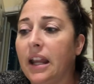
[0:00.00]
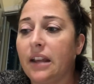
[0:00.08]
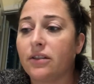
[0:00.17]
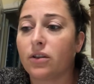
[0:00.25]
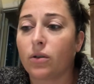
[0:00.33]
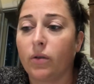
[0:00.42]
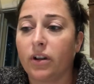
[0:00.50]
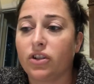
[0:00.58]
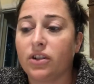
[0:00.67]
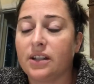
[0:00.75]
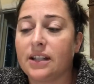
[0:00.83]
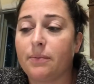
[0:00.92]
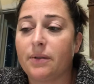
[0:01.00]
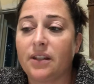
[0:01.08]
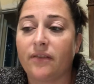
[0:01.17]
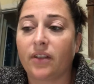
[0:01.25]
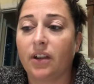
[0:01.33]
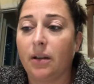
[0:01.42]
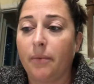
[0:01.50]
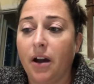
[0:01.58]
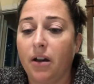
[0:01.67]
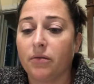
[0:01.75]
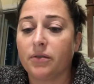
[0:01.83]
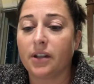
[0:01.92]
answer the questions specifically
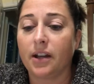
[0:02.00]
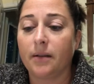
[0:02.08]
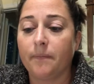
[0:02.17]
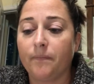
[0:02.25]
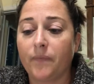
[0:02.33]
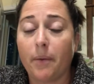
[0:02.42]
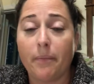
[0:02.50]
about a